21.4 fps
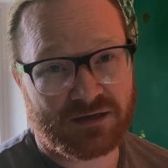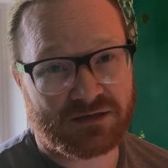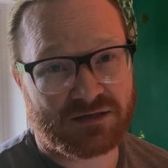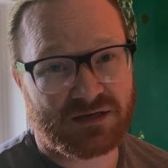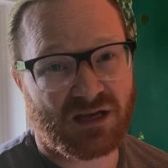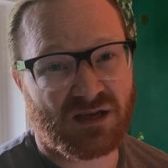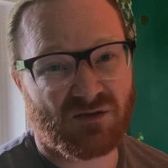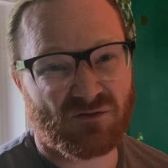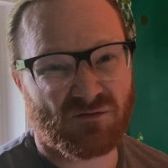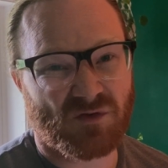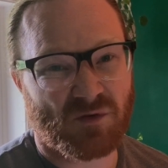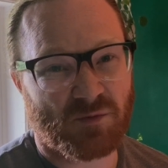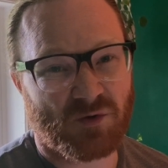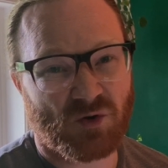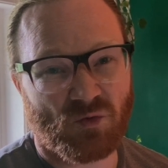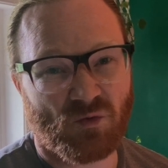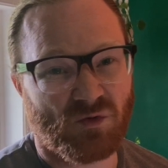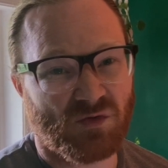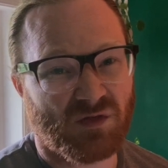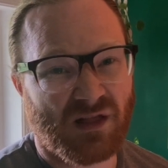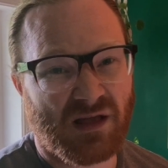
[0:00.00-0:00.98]
taken from an
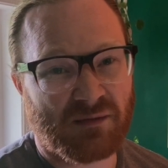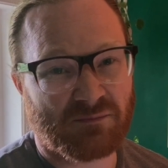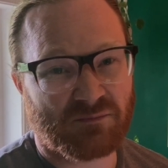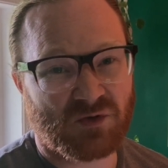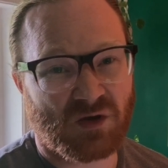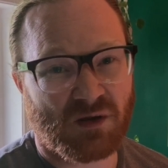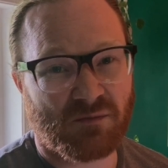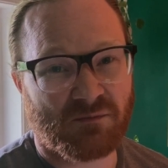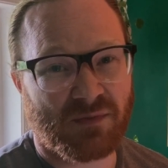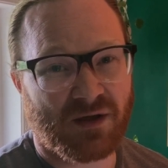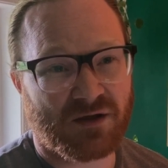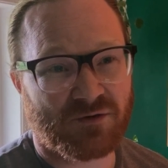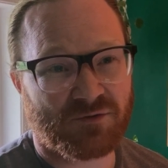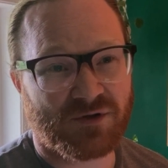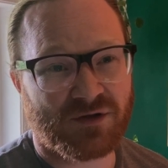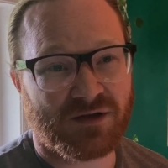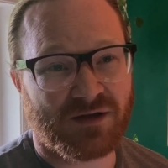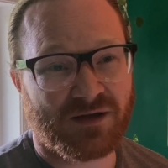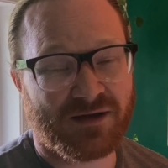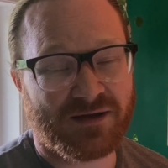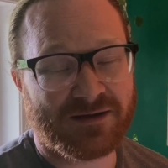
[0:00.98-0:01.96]
old laptop
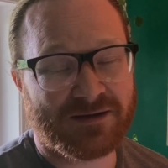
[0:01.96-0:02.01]
battery,